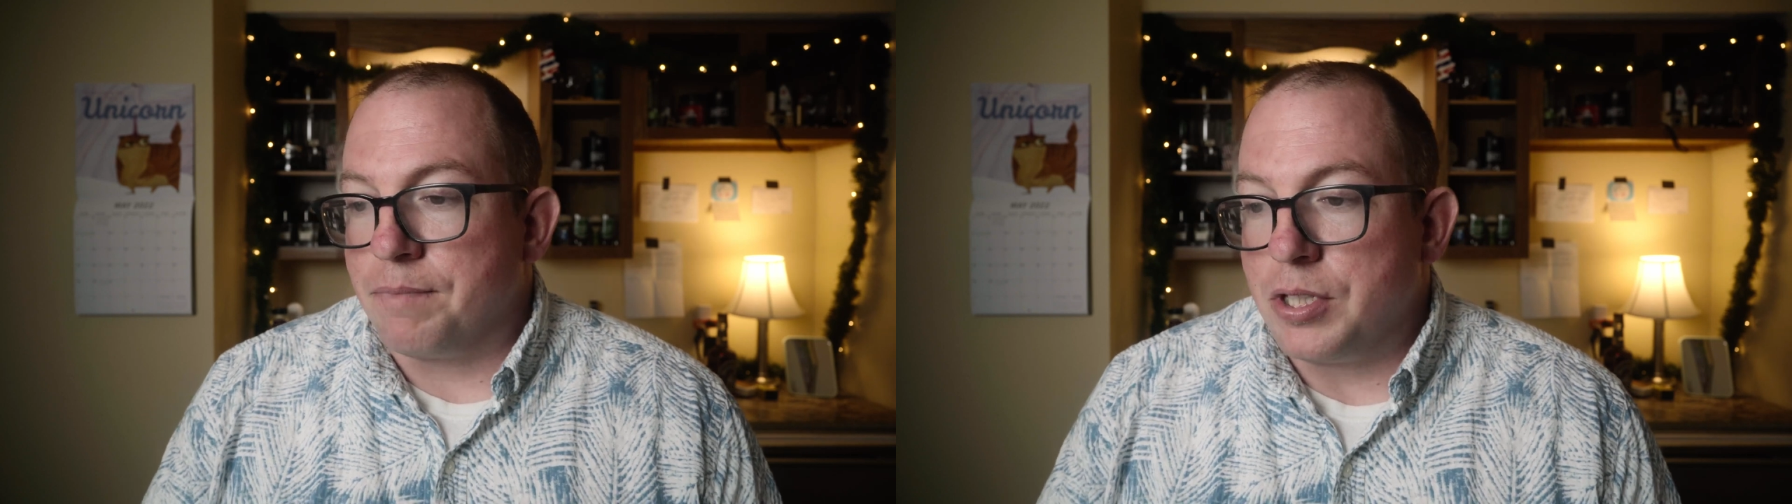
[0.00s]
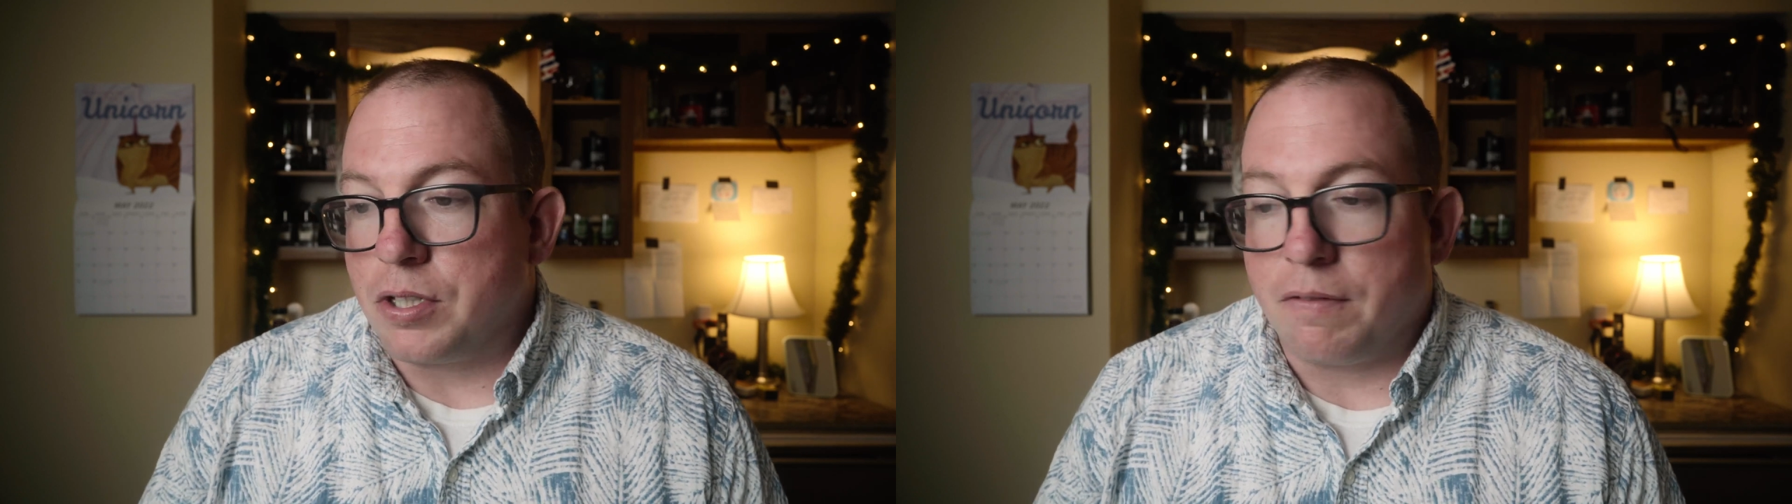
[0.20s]

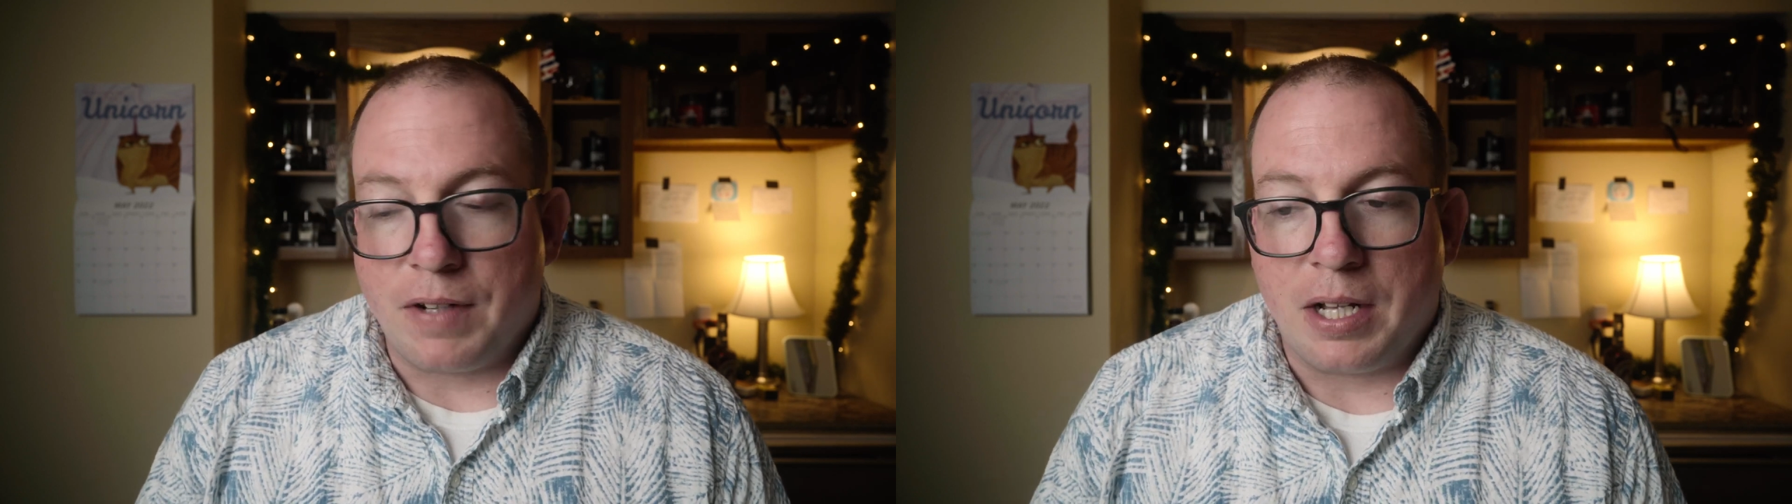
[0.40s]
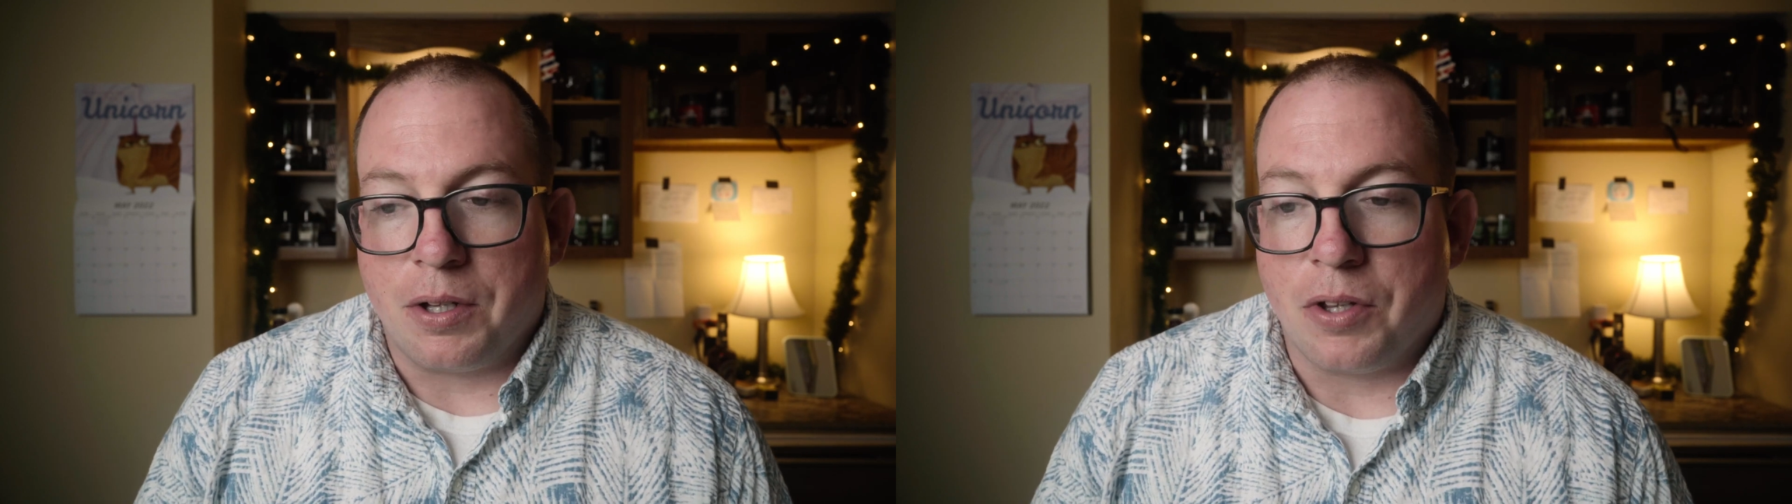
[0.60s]
you could
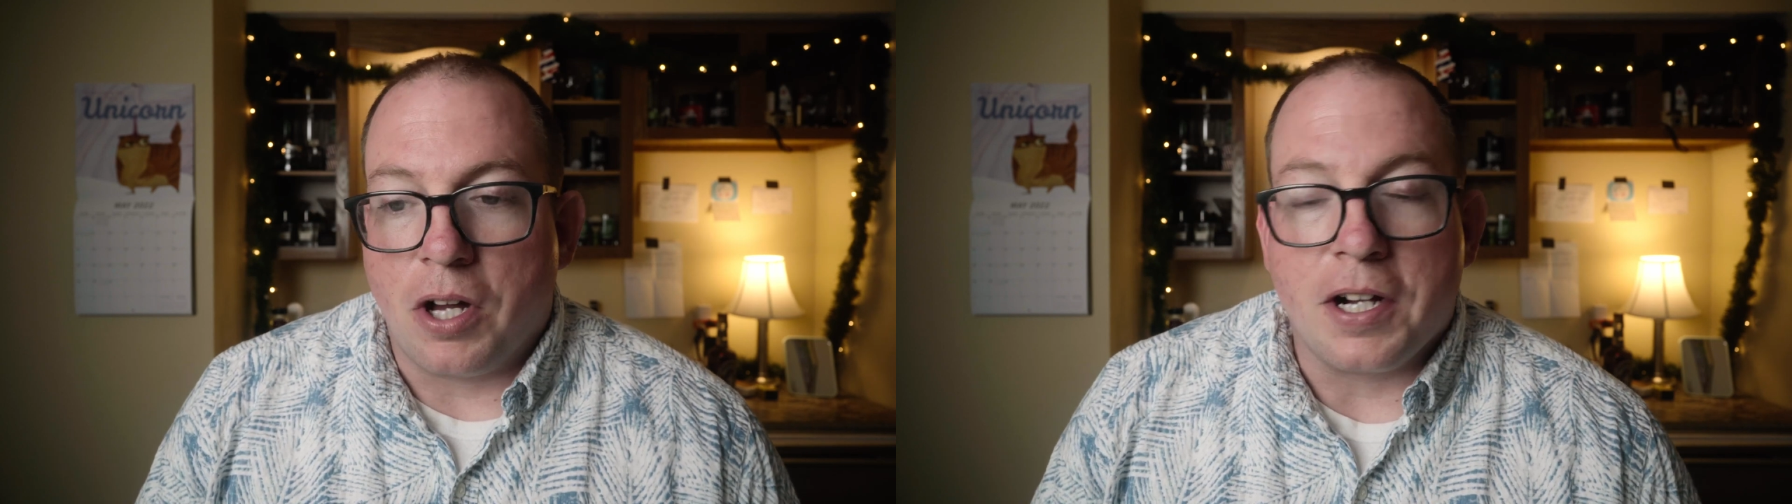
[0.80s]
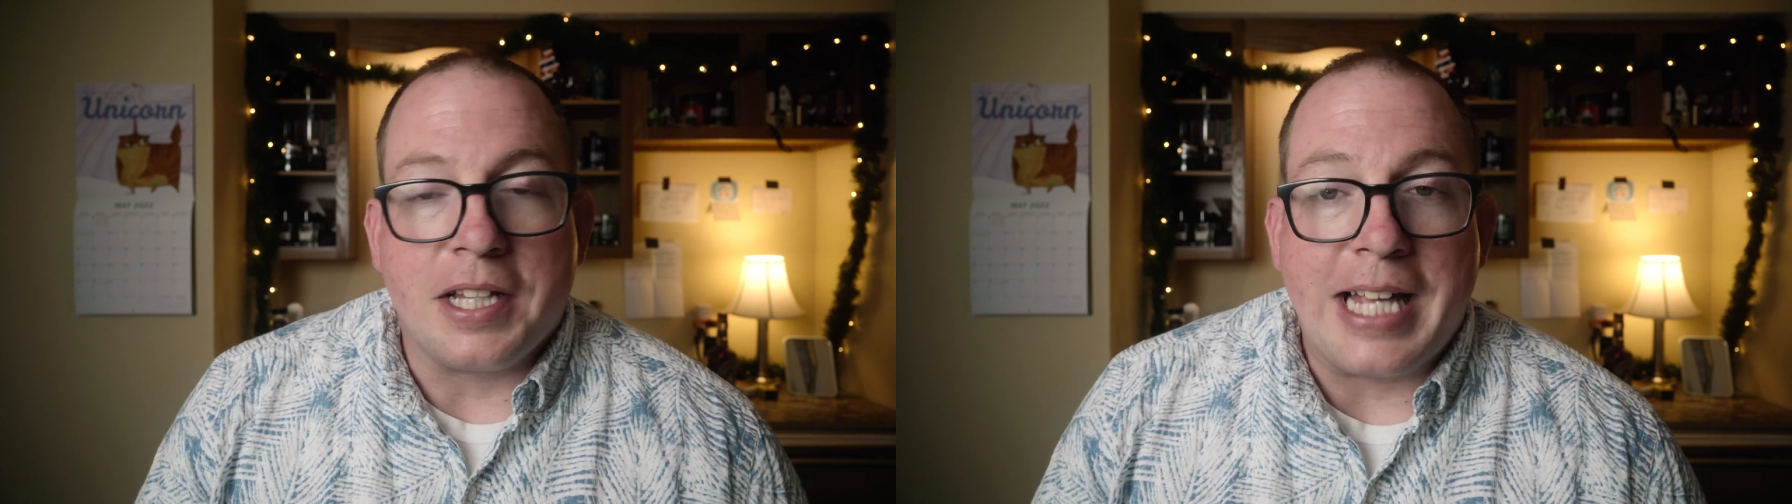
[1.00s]
follow
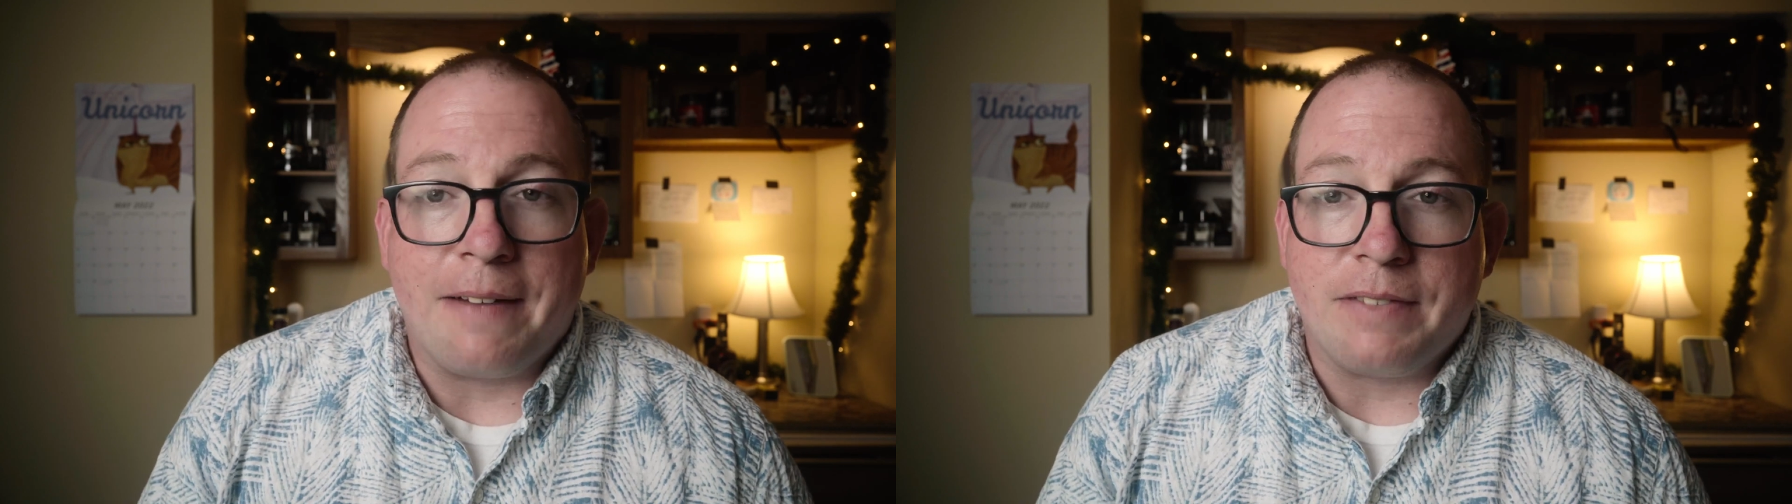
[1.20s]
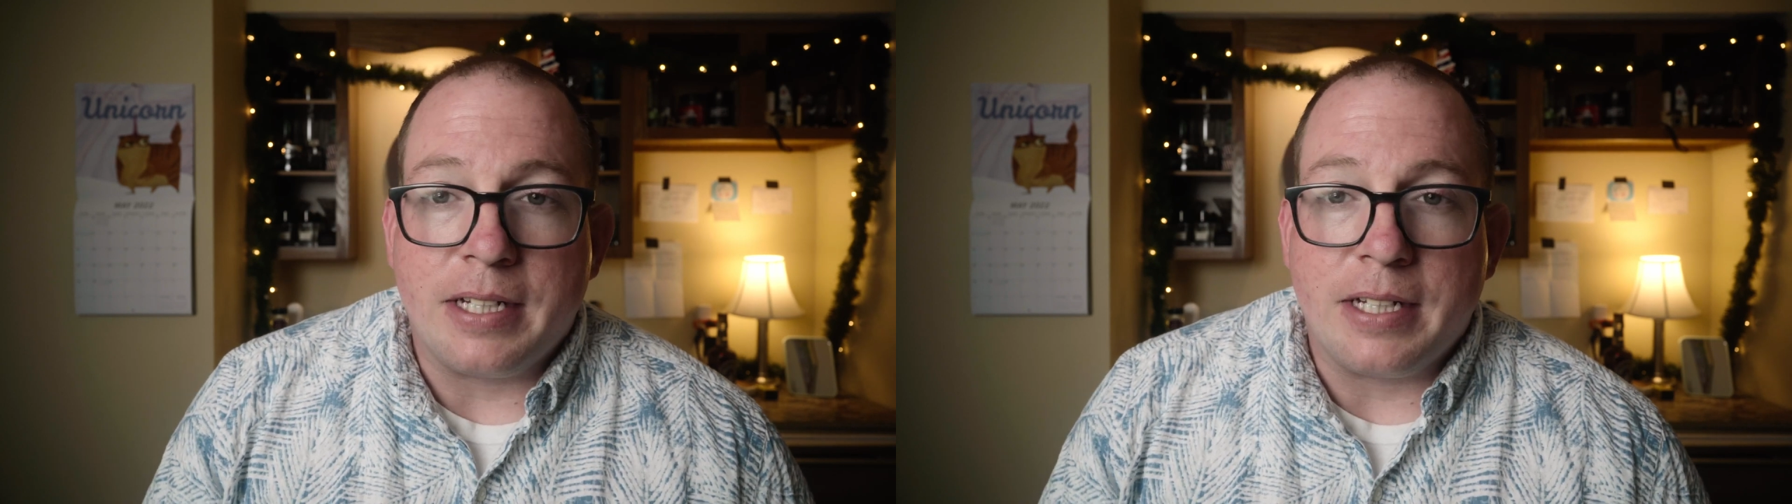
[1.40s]
along in that